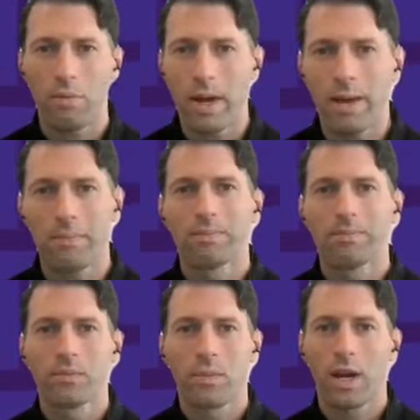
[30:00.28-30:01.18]
roadmap,
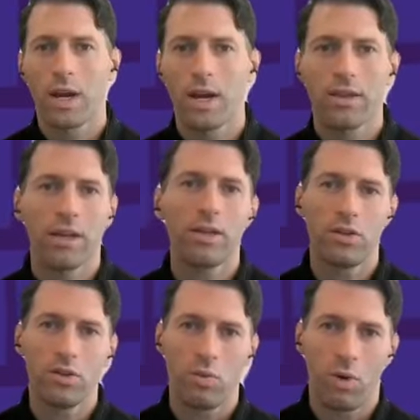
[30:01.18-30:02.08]
I think
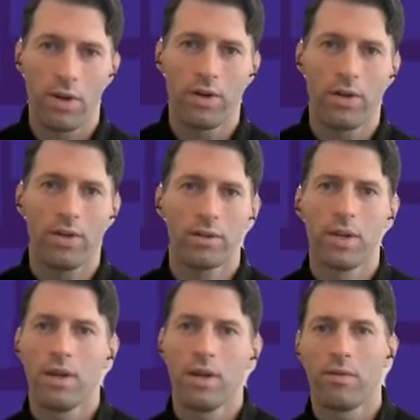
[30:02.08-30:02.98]
can do
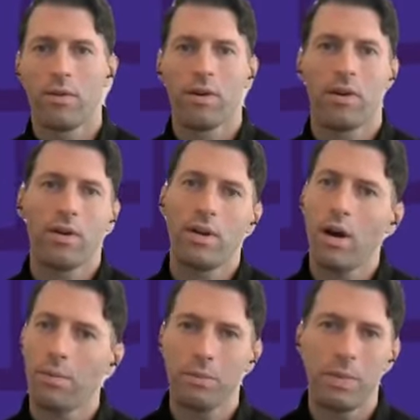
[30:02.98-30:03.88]
wonders for
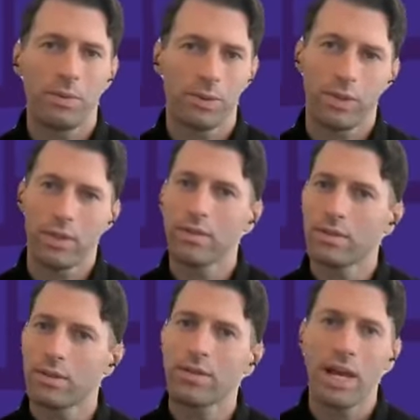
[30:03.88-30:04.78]
helping people to
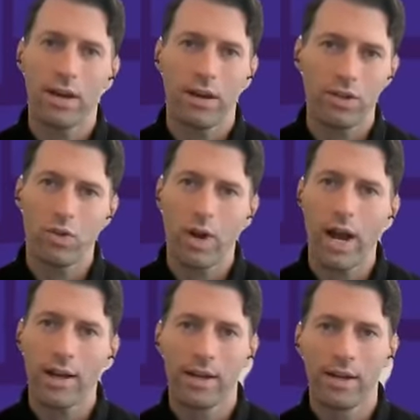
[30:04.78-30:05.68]
stay on
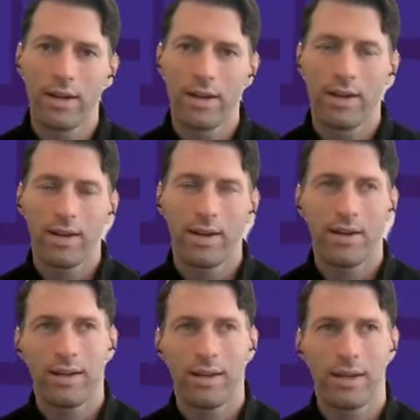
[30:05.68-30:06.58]
track
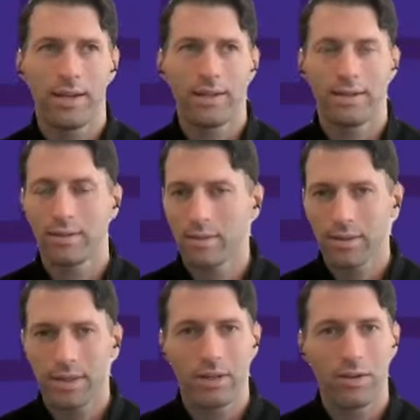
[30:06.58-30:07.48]
and
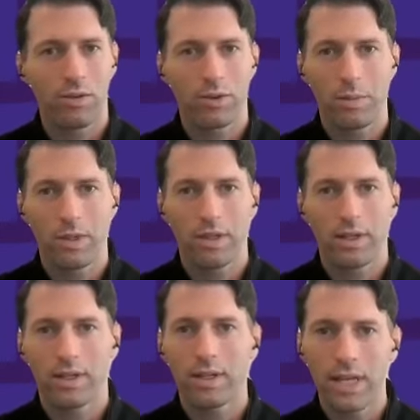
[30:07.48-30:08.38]
like
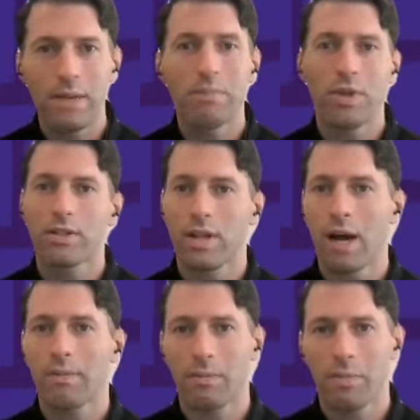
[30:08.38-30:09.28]
ultimately keep this
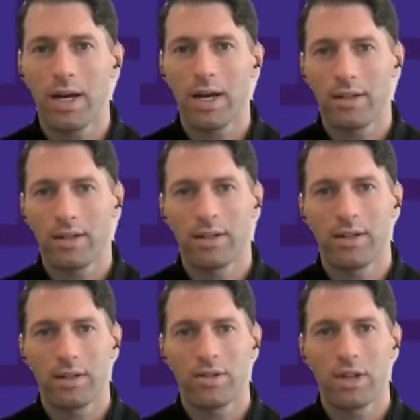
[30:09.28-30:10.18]
top of mind
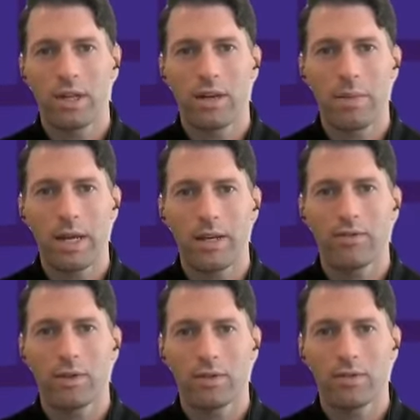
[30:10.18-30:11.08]
so they can make a
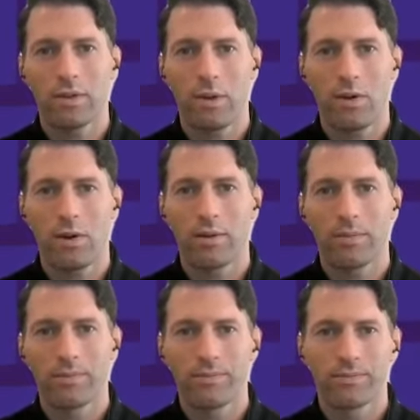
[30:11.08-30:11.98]
difference for the org.